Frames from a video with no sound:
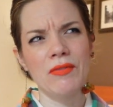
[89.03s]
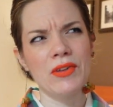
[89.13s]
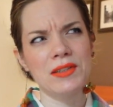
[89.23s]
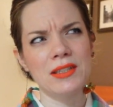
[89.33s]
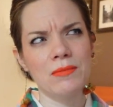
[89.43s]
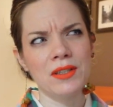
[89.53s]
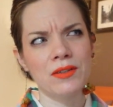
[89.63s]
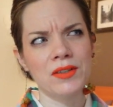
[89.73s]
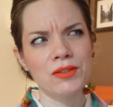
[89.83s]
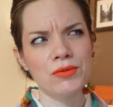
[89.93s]
That
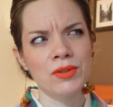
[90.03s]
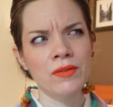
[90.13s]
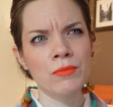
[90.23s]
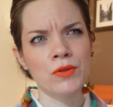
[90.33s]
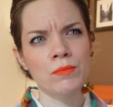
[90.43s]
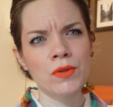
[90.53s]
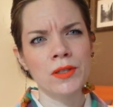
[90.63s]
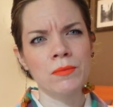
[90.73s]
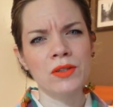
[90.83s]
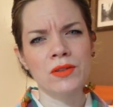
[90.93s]
seminar is usually the most
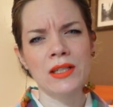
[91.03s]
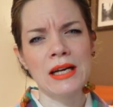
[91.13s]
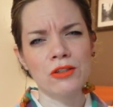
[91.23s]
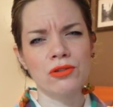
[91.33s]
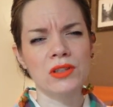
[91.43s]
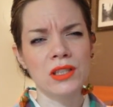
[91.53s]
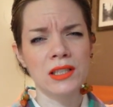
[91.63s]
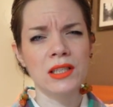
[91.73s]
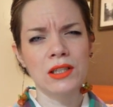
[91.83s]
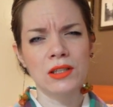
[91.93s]
boring because I
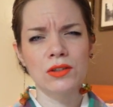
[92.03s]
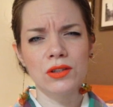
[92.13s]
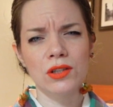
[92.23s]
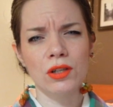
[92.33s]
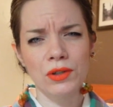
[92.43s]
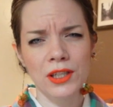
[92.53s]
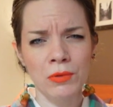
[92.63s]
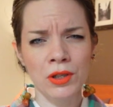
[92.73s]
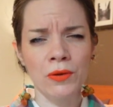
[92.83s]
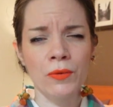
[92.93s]
actually sew
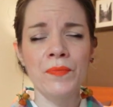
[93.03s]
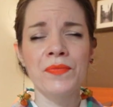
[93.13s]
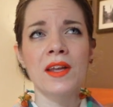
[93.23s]
kimono.